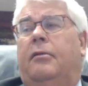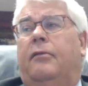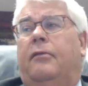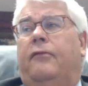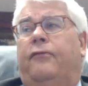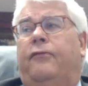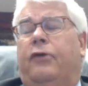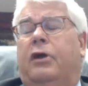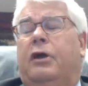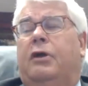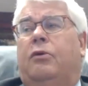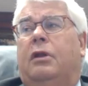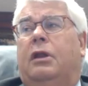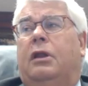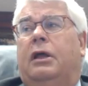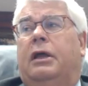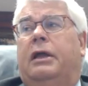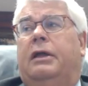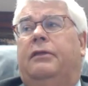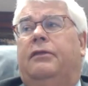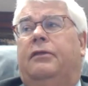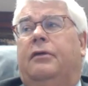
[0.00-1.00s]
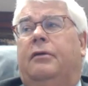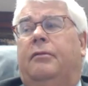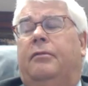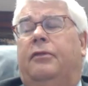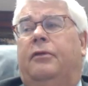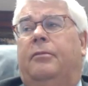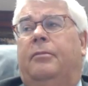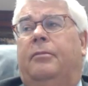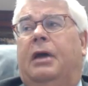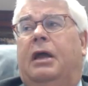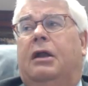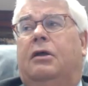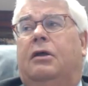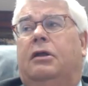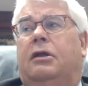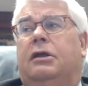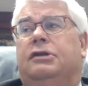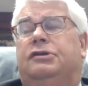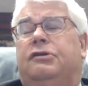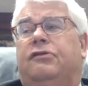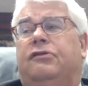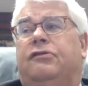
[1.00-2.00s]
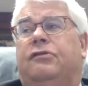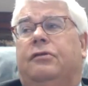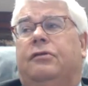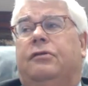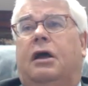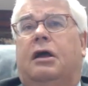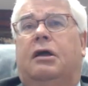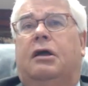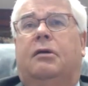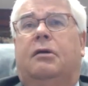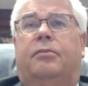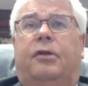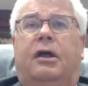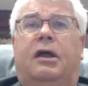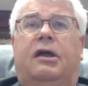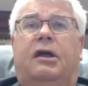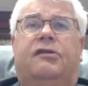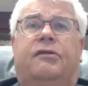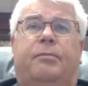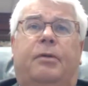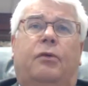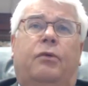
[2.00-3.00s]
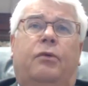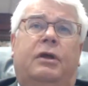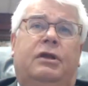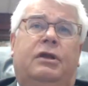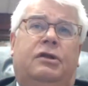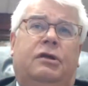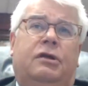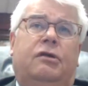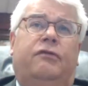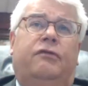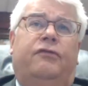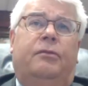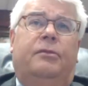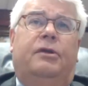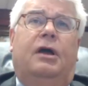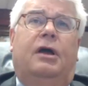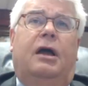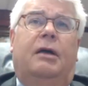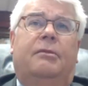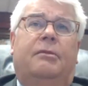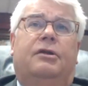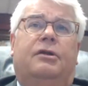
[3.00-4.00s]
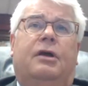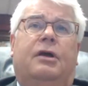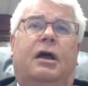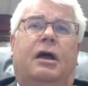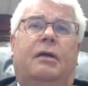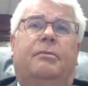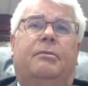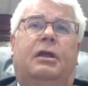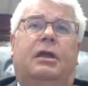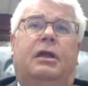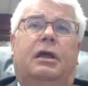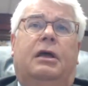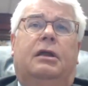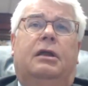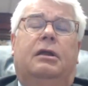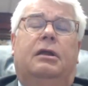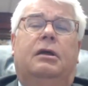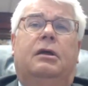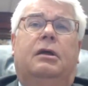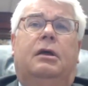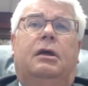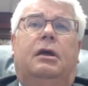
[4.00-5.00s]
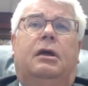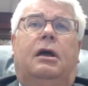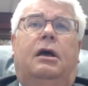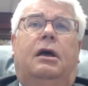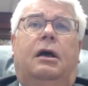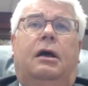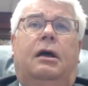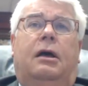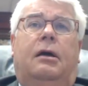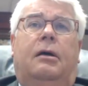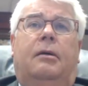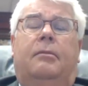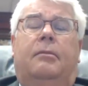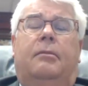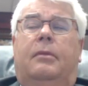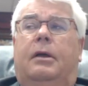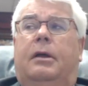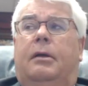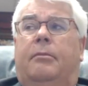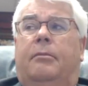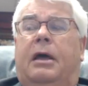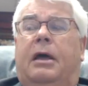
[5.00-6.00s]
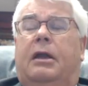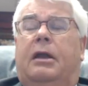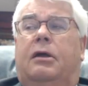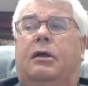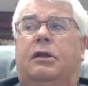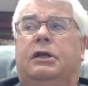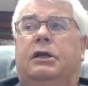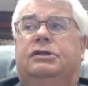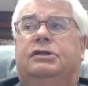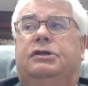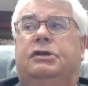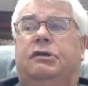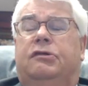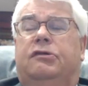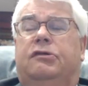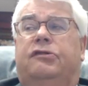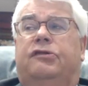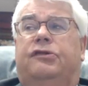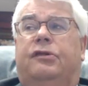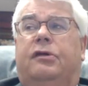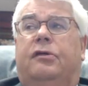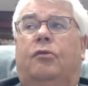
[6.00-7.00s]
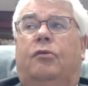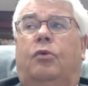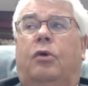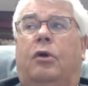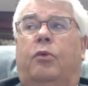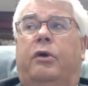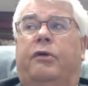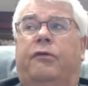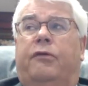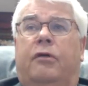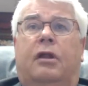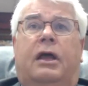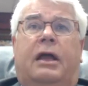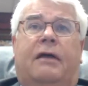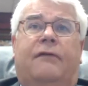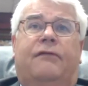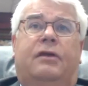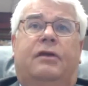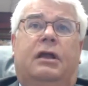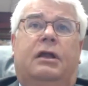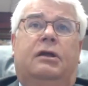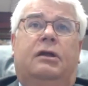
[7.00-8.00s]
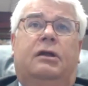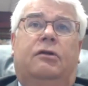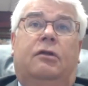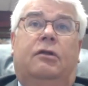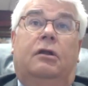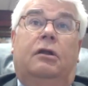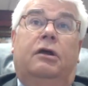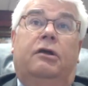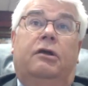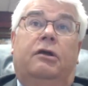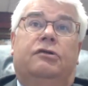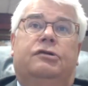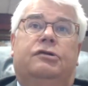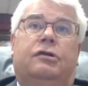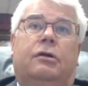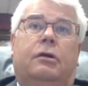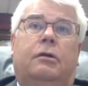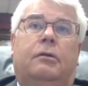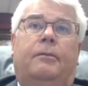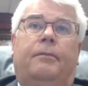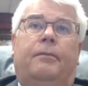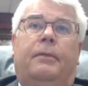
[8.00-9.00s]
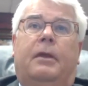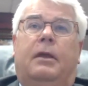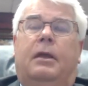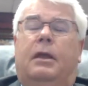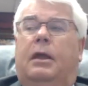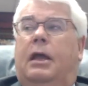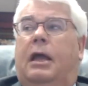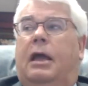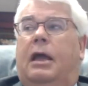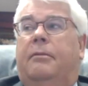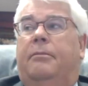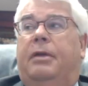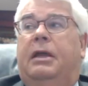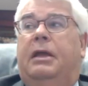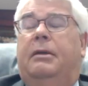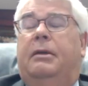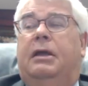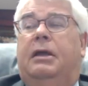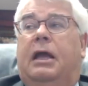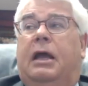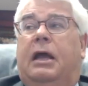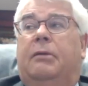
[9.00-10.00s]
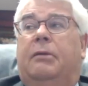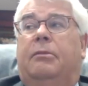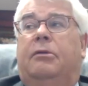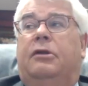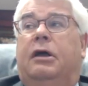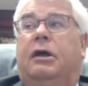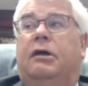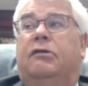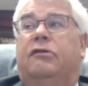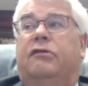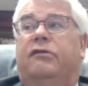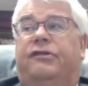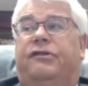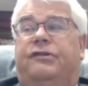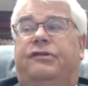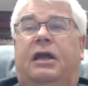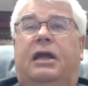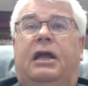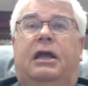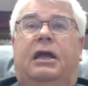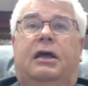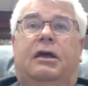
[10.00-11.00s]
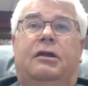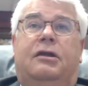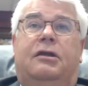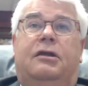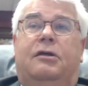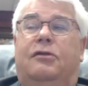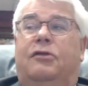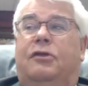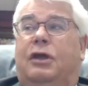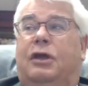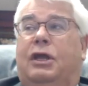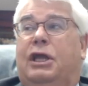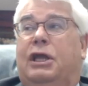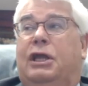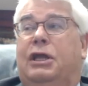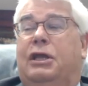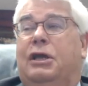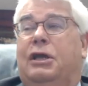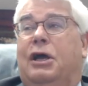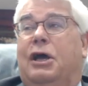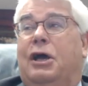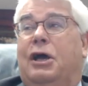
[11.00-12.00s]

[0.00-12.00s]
frequently the medical issues are not complex, but we do from time to time get medical issues where we really have to get into the literature. And being able to understand the